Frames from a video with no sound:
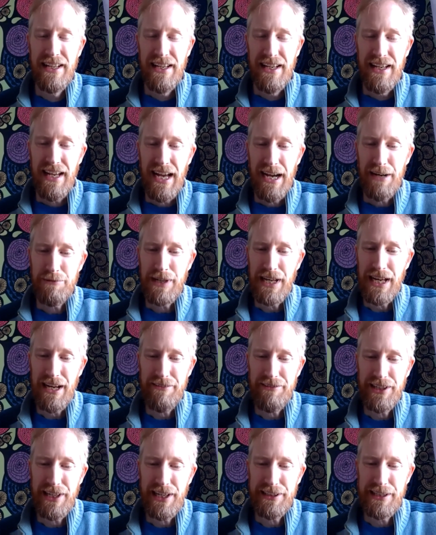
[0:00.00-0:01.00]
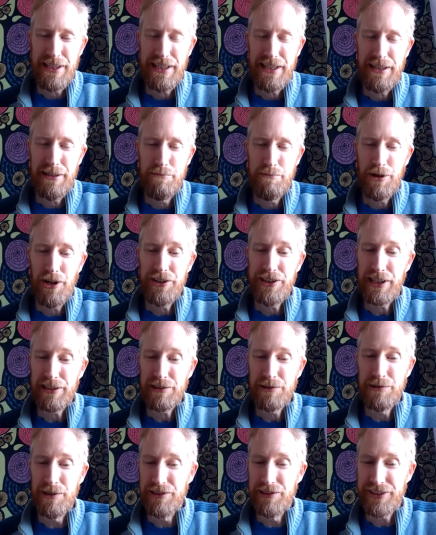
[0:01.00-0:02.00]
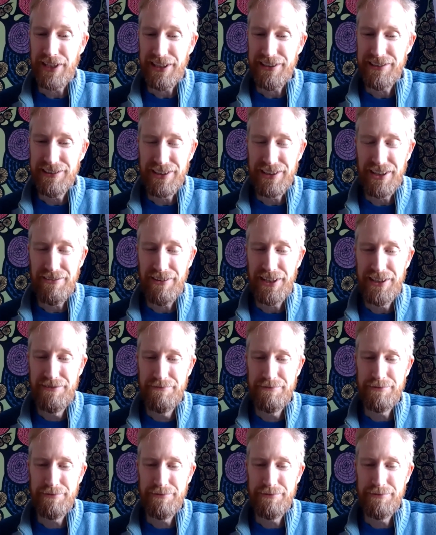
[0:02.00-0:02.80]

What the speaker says: And we have another product called Sign Server,